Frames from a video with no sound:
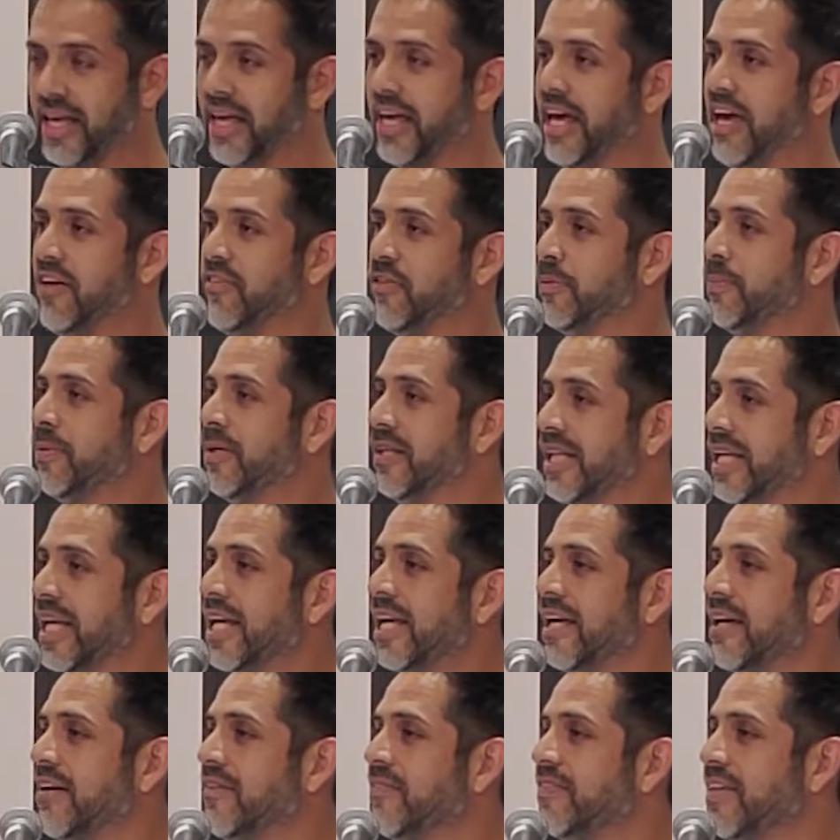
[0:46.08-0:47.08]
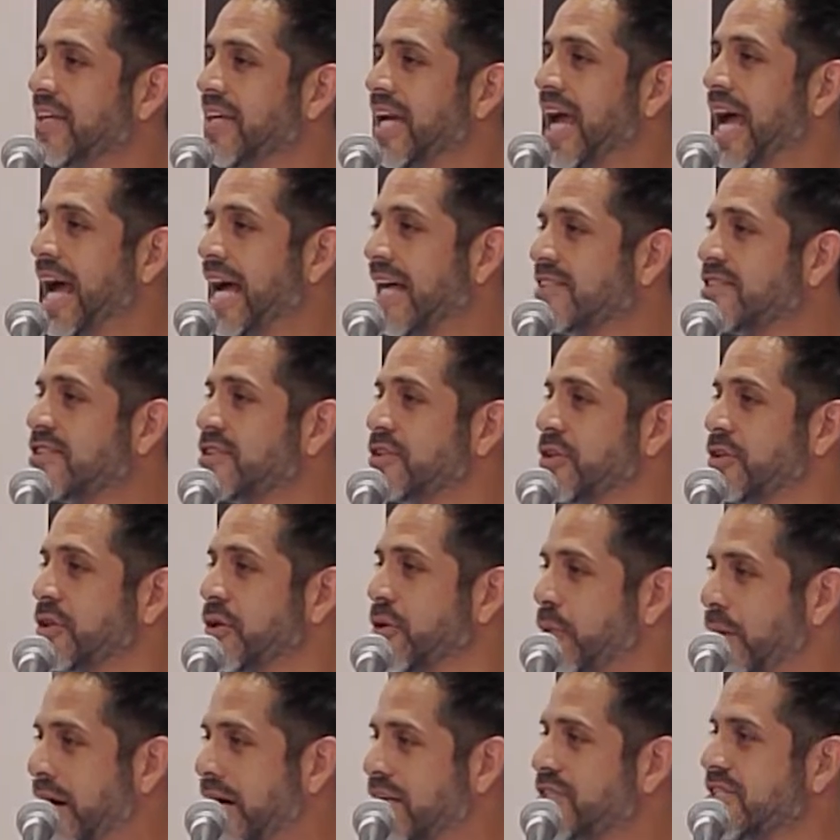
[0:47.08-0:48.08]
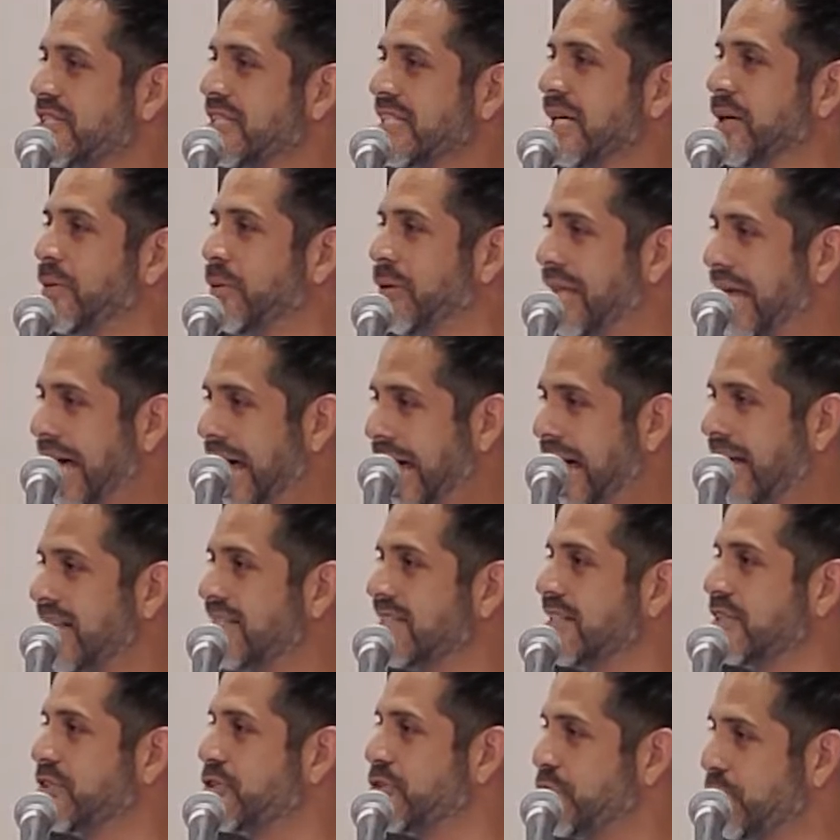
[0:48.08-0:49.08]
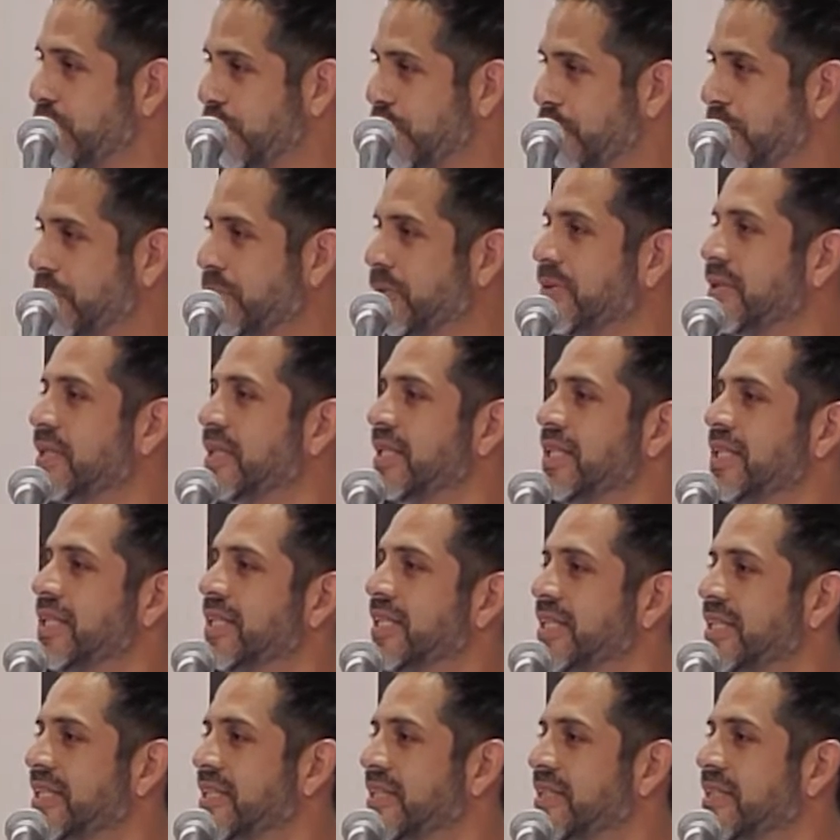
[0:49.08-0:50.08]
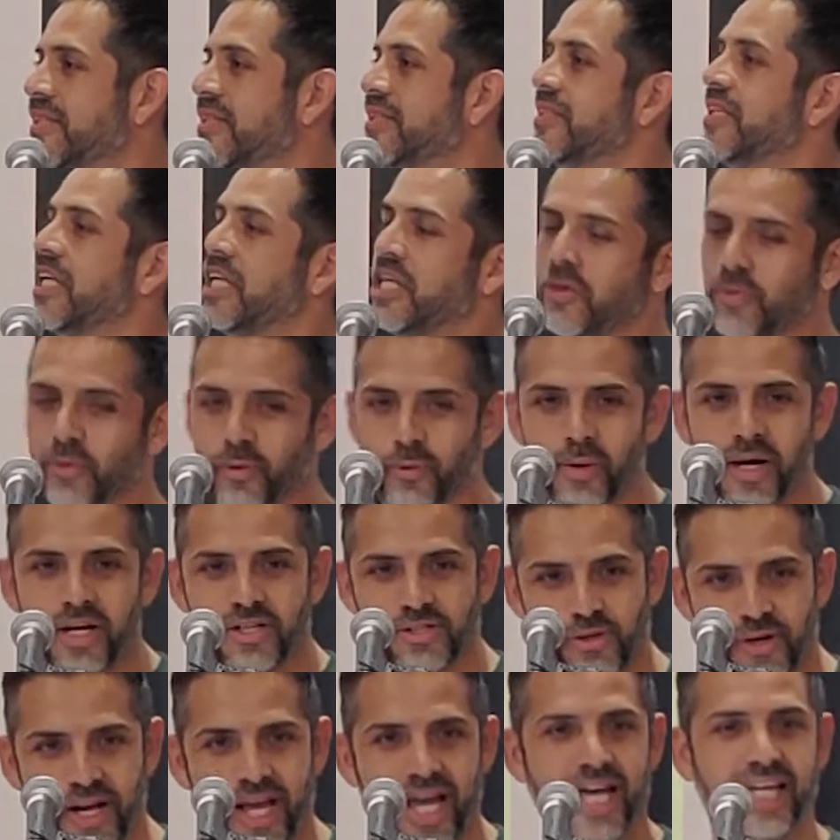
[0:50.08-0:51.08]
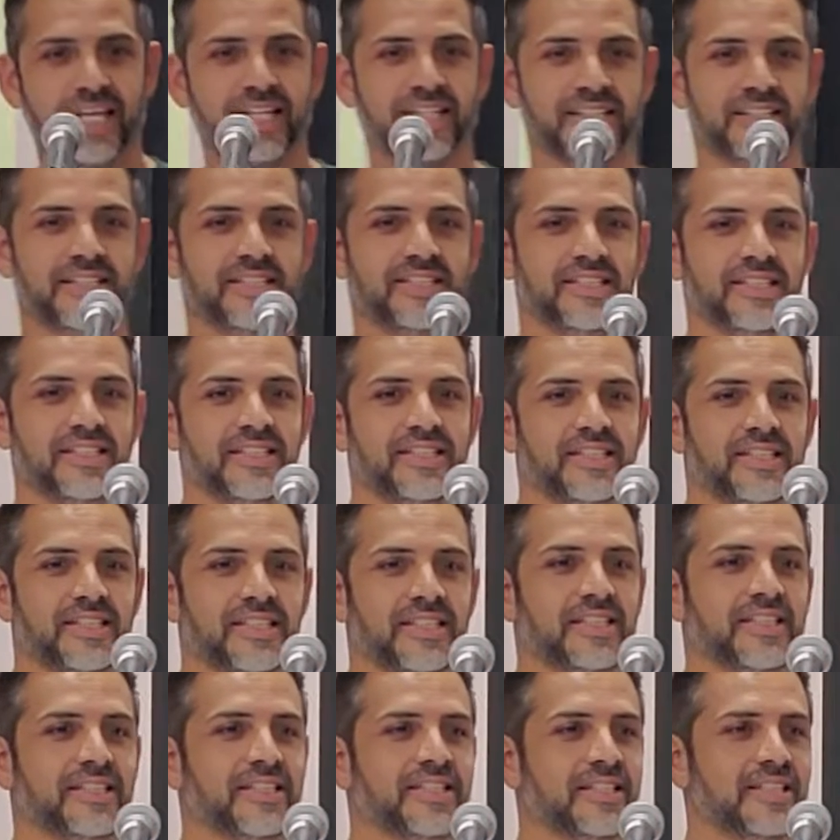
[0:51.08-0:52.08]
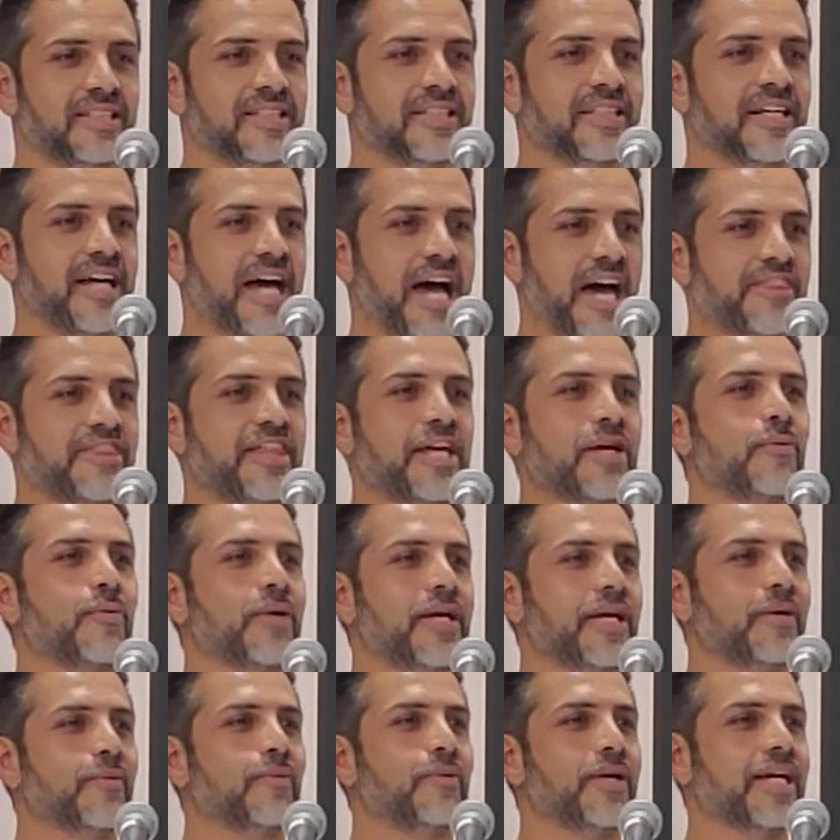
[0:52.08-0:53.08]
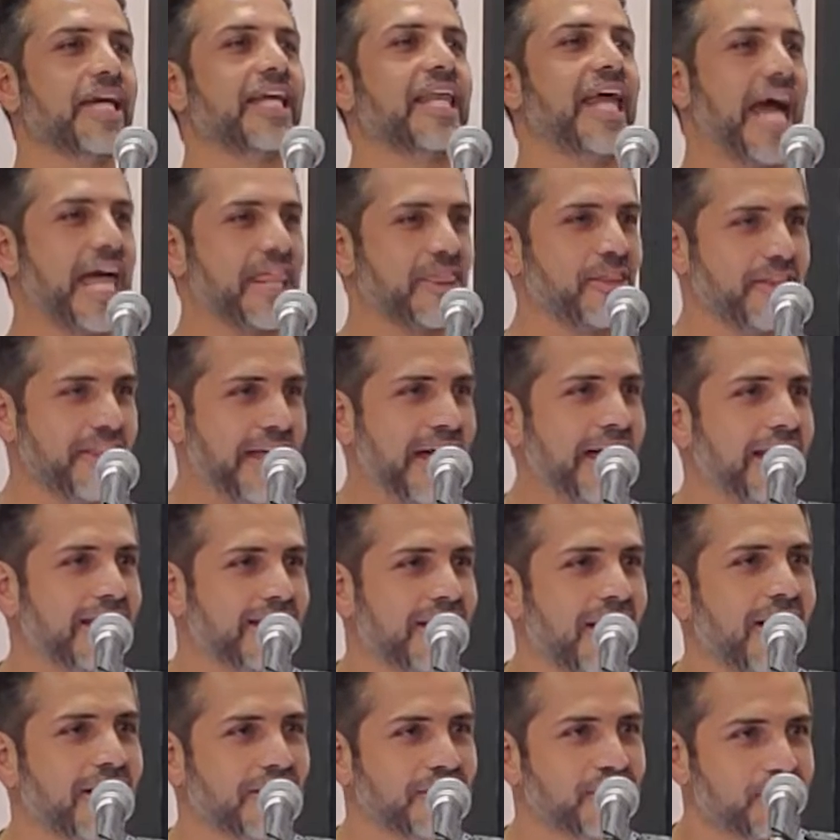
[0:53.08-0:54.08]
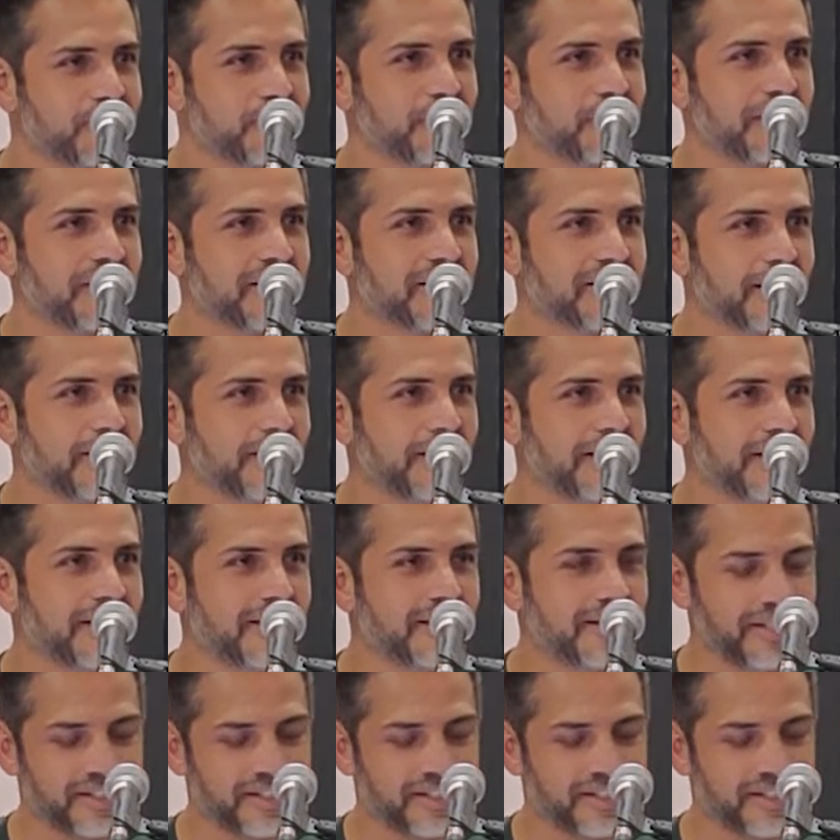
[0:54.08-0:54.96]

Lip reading: If you believe the answer to the question I will ask is true, then you will raise your hand. I think we can handle that, college students, yeah.